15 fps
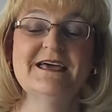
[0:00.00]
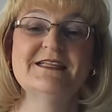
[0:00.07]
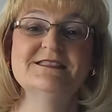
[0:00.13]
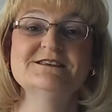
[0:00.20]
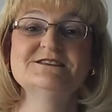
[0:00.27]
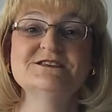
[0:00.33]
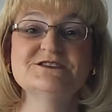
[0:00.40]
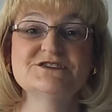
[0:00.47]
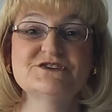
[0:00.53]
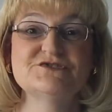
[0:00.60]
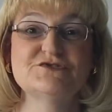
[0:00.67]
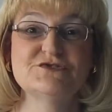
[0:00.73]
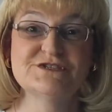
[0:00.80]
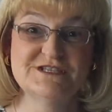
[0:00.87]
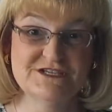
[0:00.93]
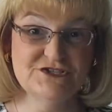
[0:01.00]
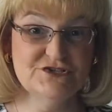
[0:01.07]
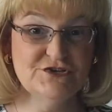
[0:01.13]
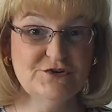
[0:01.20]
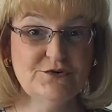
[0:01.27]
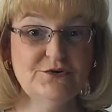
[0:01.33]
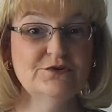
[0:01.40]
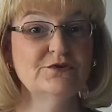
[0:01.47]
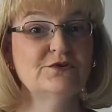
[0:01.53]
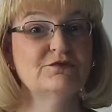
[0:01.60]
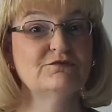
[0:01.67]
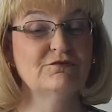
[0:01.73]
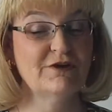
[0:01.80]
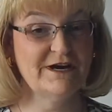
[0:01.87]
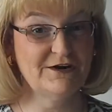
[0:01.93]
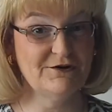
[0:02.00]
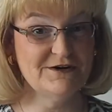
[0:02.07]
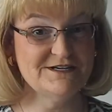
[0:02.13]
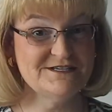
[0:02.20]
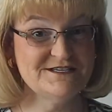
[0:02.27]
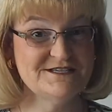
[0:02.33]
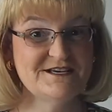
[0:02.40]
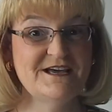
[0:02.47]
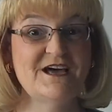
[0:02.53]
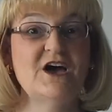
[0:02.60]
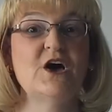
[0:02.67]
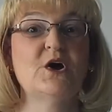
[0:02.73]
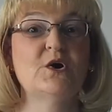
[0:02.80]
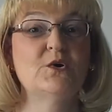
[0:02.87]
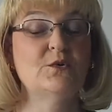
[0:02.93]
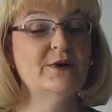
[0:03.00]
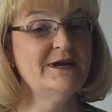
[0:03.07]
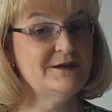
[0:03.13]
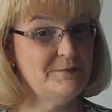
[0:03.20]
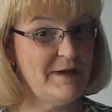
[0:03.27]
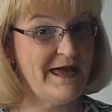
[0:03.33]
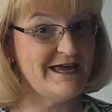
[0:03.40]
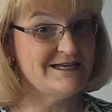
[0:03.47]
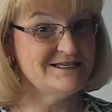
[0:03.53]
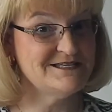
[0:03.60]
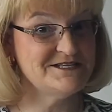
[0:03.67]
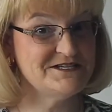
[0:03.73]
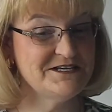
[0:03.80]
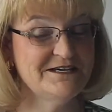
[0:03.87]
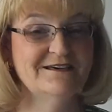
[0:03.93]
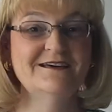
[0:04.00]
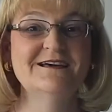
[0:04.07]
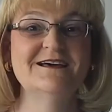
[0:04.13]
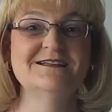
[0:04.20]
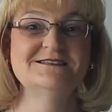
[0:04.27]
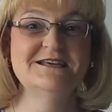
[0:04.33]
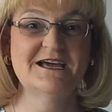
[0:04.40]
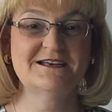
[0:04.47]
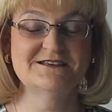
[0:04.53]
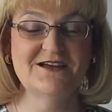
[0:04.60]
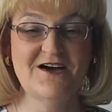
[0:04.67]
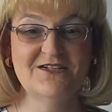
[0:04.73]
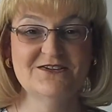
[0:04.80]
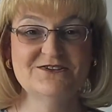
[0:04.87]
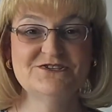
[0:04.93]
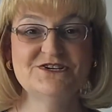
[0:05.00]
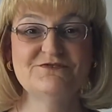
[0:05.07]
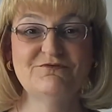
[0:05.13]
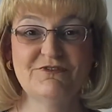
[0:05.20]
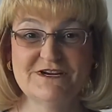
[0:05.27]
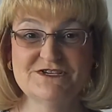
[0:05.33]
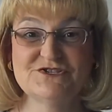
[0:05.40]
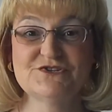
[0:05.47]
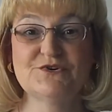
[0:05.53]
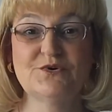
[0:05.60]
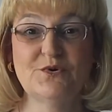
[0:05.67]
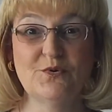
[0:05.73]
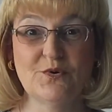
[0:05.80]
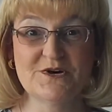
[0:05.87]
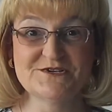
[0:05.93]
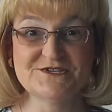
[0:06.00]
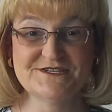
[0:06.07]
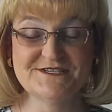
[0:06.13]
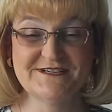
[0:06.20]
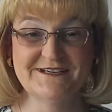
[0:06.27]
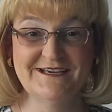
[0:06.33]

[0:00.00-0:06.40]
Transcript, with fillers: This is a traditional, rigorous, quick-paced, technology-rich course.